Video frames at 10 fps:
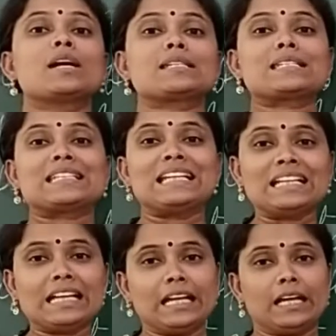a
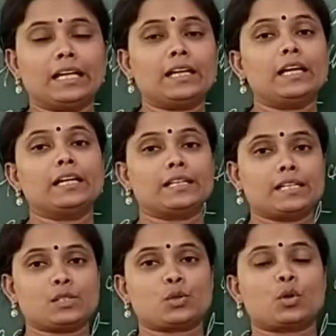seedling, it
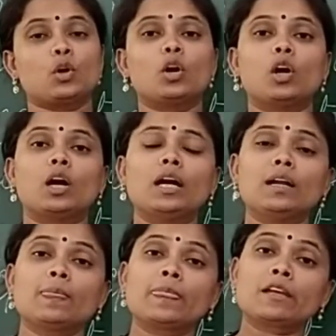is called
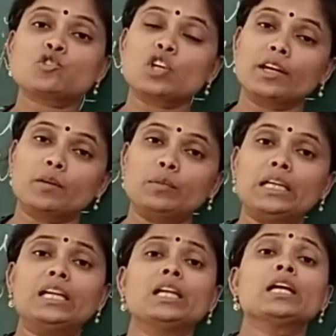
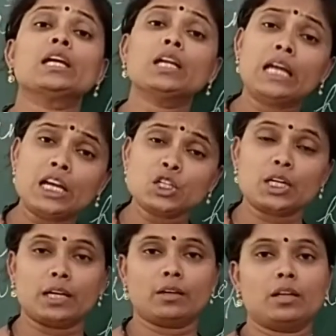
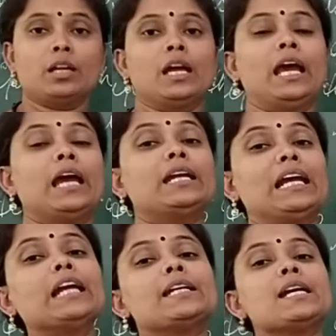germination, and
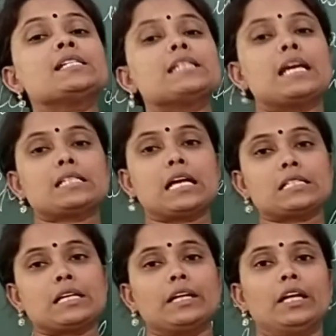it is
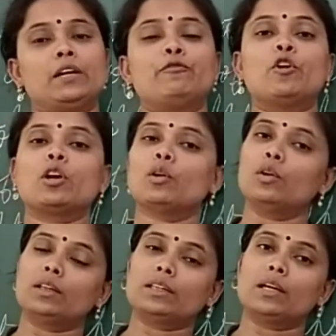necessary for
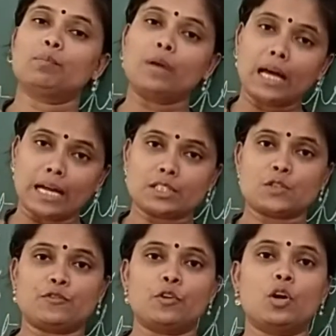all the plants
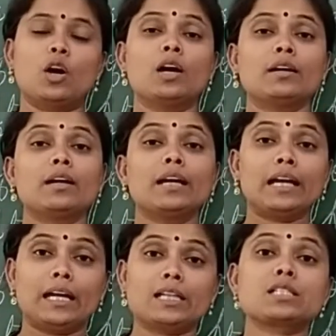for
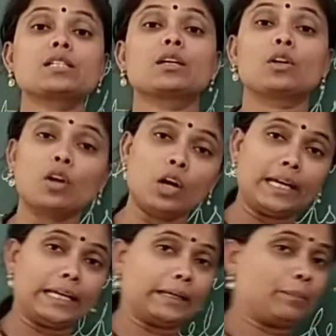its
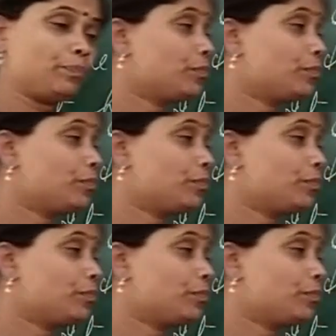growing.